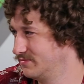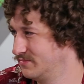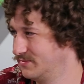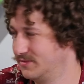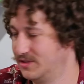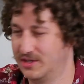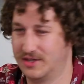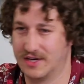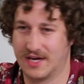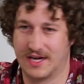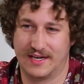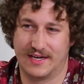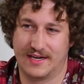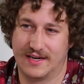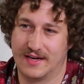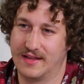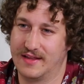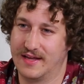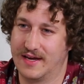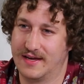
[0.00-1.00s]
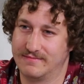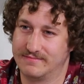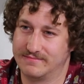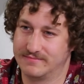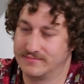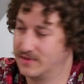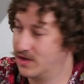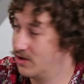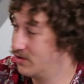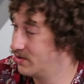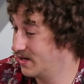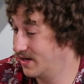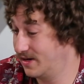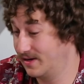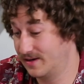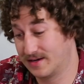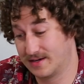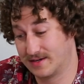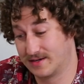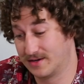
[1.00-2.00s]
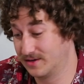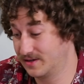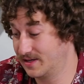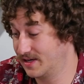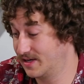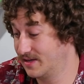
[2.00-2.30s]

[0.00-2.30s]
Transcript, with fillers: I don't You're go not places, in on that? Delman. Okay. Sure. Okay.